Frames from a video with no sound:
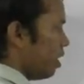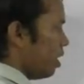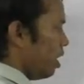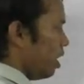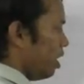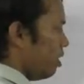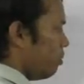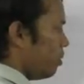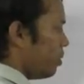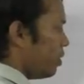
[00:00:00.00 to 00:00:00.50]

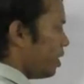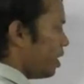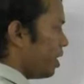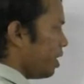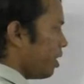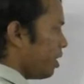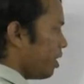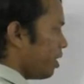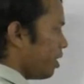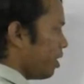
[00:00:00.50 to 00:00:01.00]

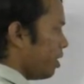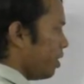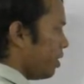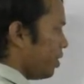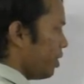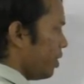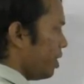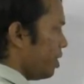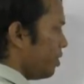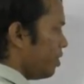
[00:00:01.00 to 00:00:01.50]
Limiting
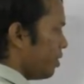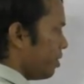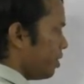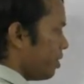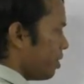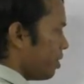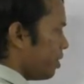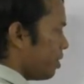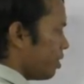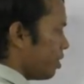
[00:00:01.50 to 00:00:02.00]
reagent.